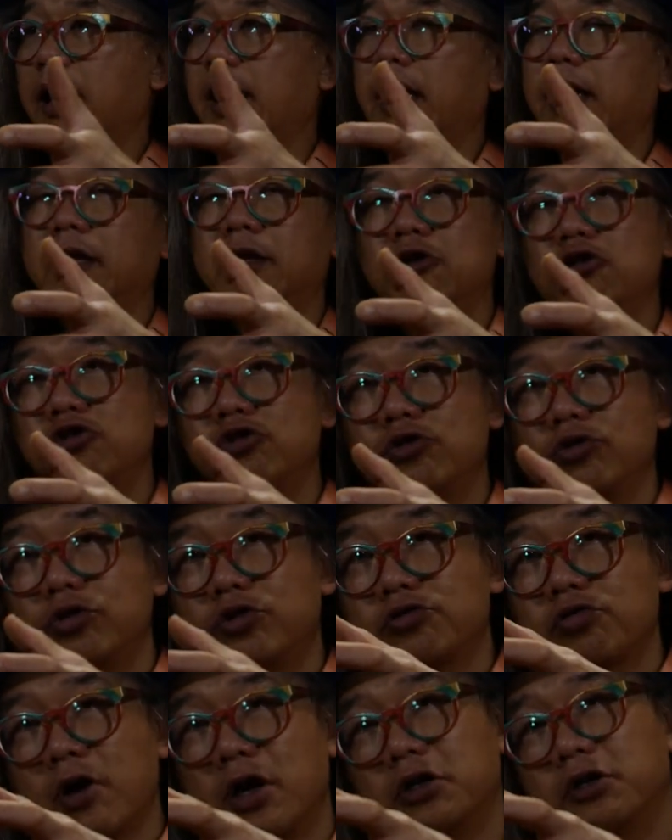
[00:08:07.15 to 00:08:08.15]
And you
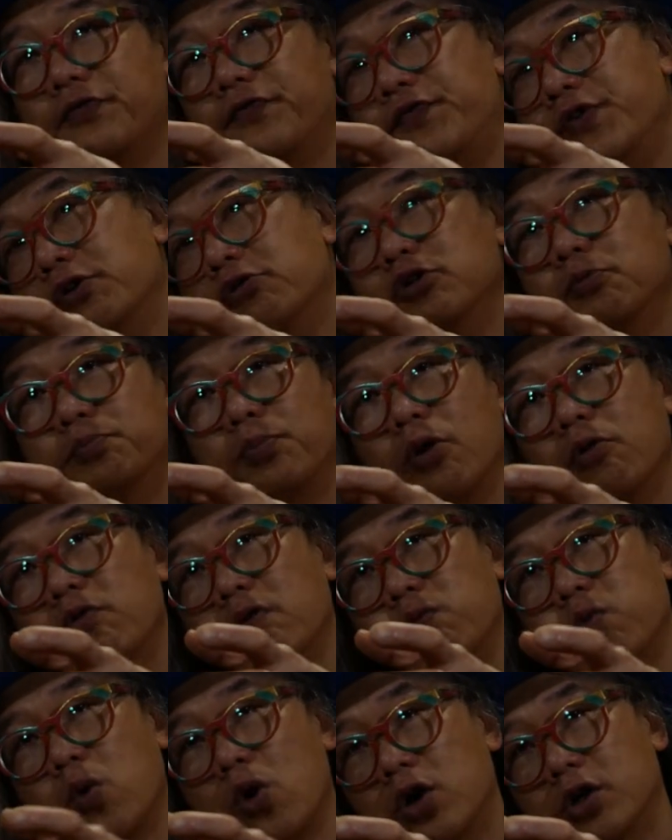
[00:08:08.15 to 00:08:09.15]
try to fill the bowl
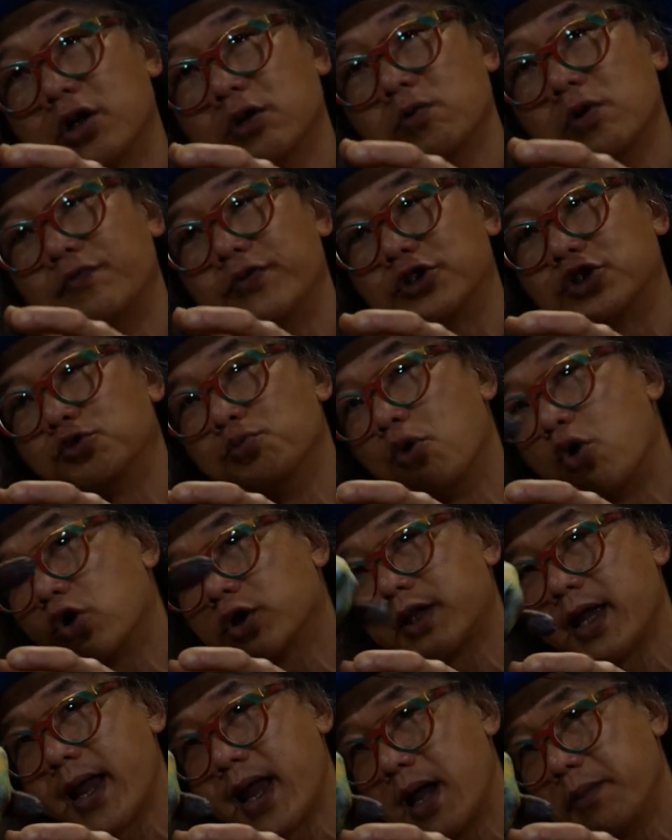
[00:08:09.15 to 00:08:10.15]
with water with a
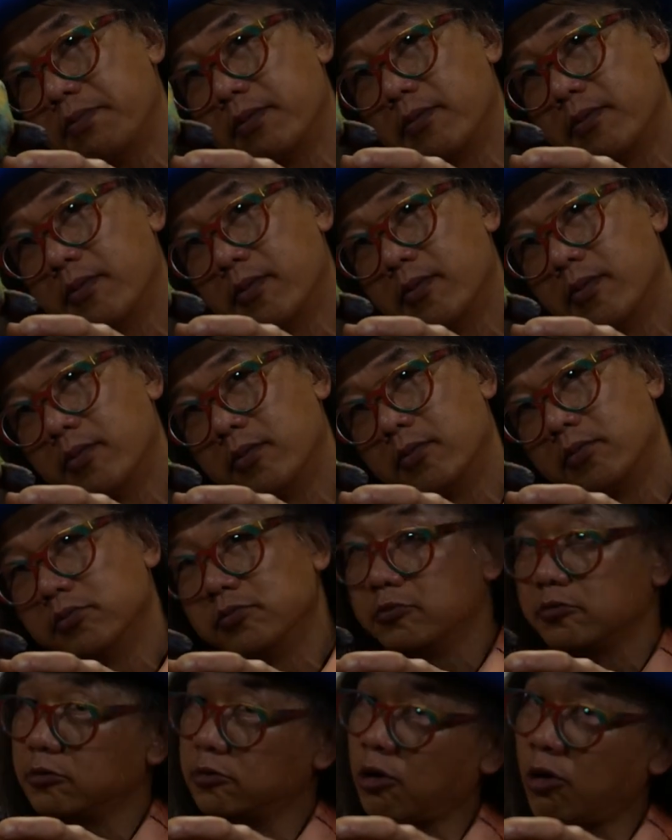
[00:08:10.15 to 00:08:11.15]
small tap,
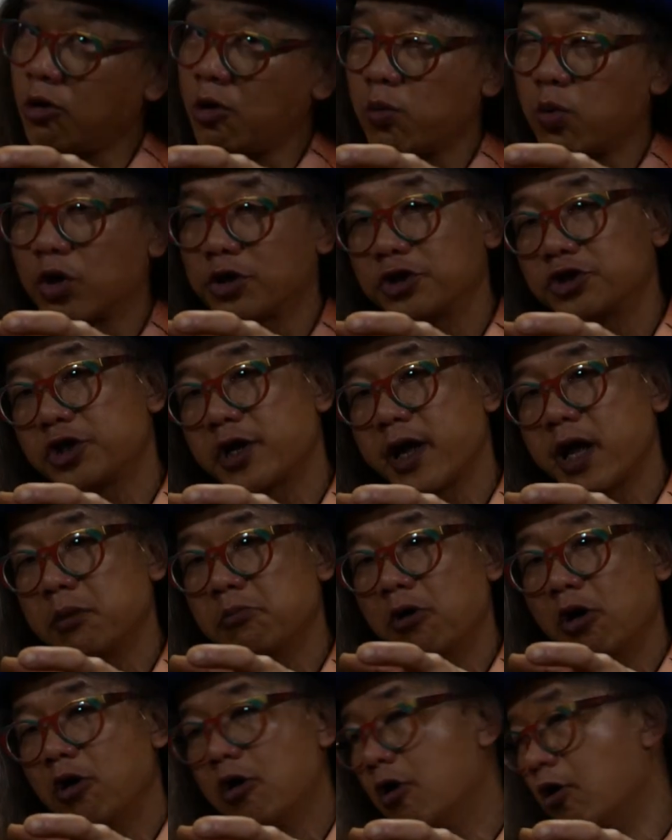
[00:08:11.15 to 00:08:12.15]
lower wattage
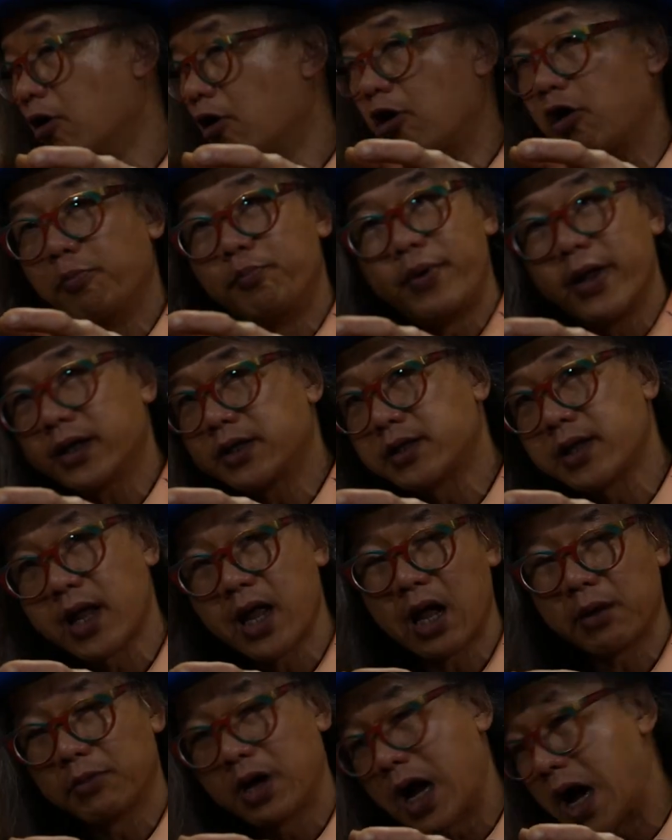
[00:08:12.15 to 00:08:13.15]
amp, or big
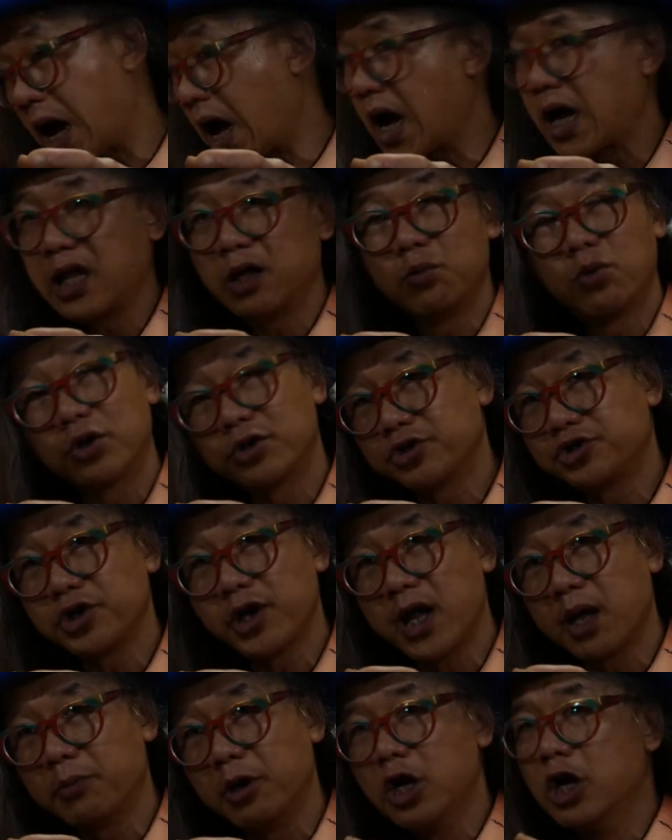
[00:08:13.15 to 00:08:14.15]
tap, higher wattage
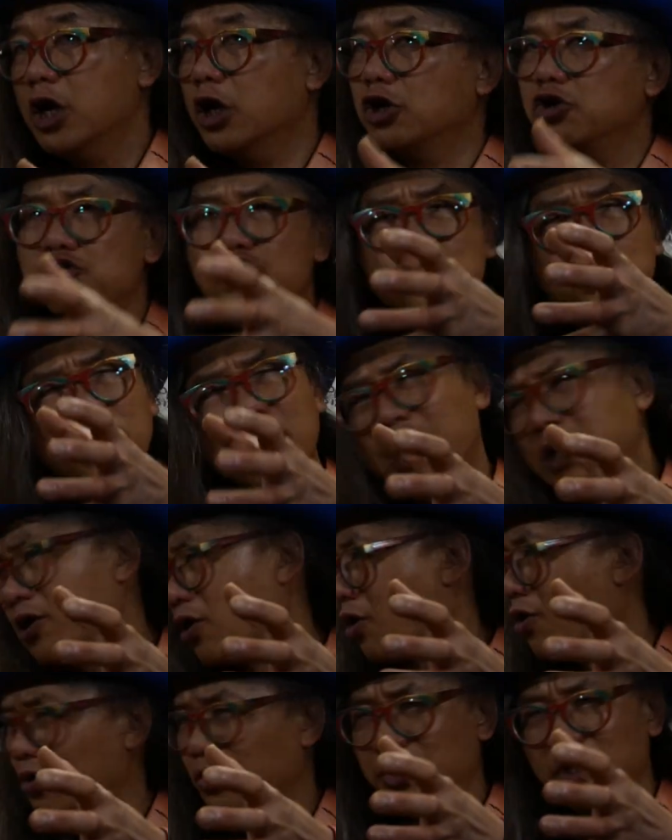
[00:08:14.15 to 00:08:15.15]
amp you can
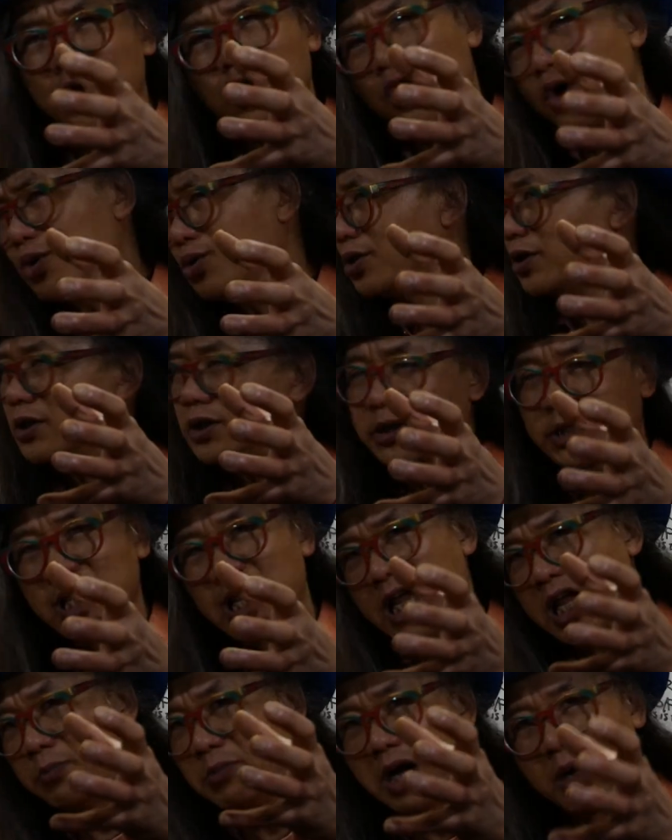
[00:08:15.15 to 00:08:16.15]
only hold the
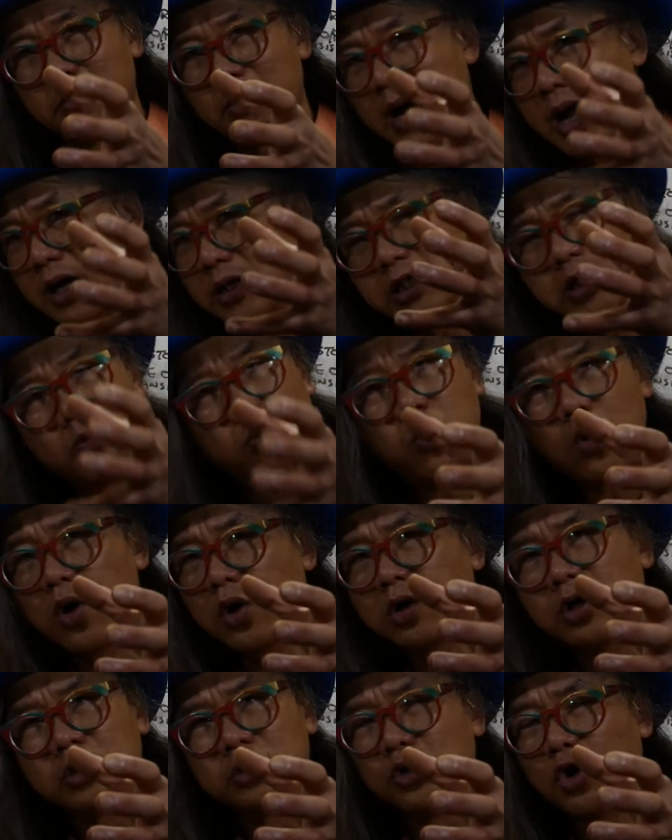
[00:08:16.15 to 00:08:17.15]
same amount of
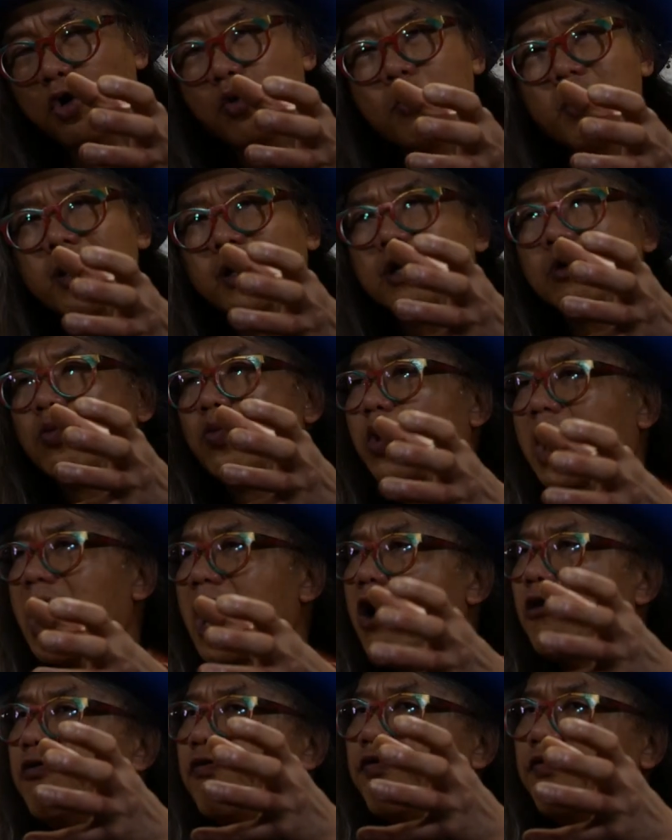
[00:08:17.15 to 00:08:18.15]
water no matter
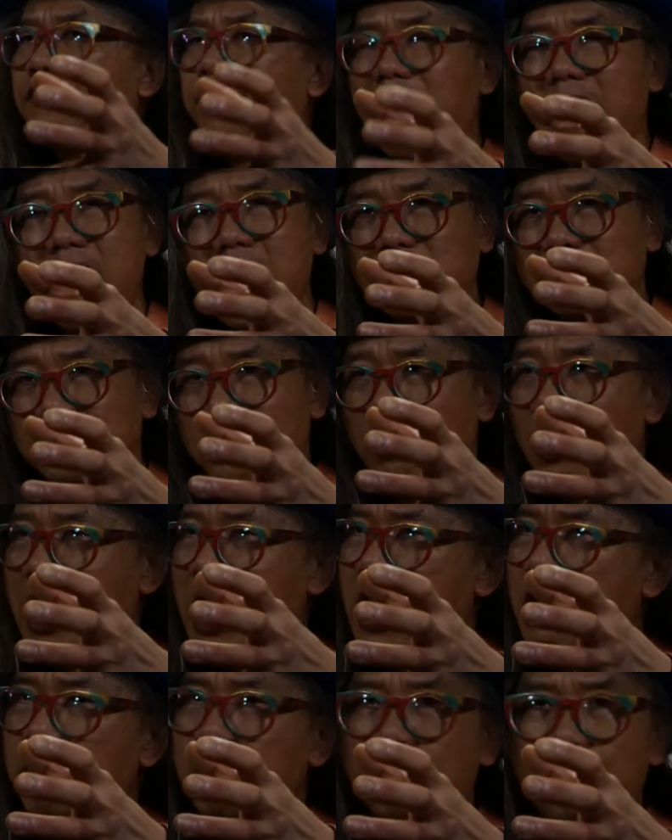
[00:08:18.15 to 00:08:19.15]
how fast or
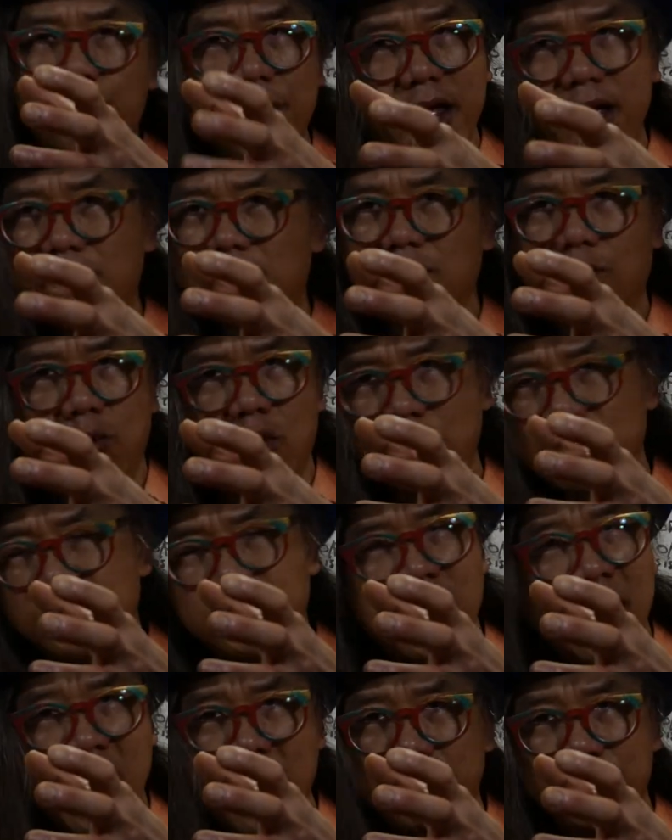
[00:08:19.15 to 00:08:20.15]
how big the water
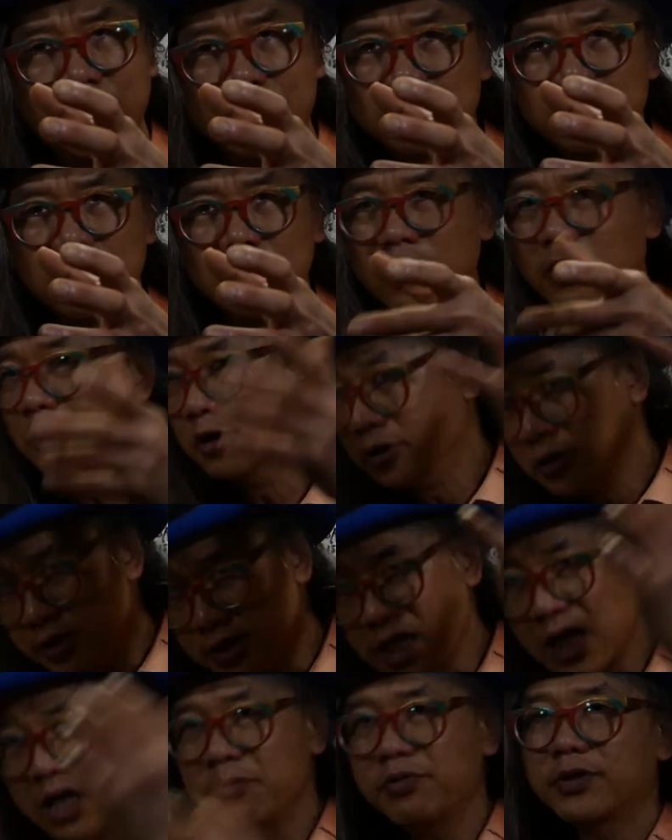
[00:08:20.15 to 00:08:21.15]
tap is.
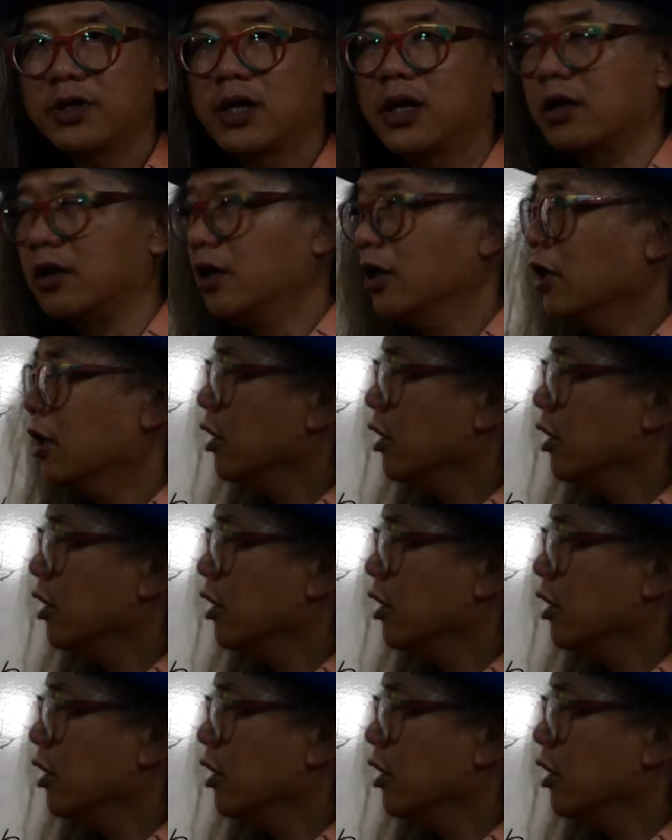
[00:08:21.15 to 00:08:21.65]
Same thing.